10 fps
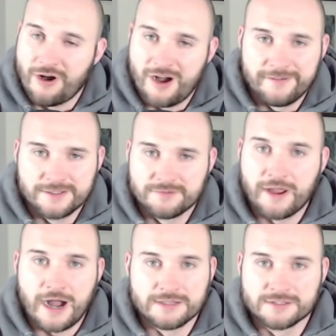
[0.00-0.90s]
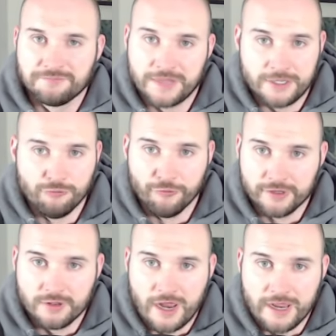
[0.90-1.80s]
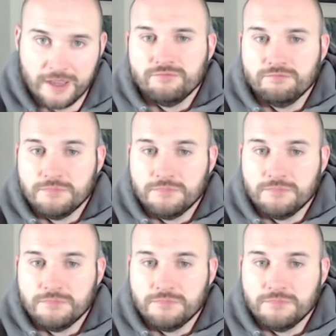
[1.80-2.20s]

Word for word: offensive concept that you really like,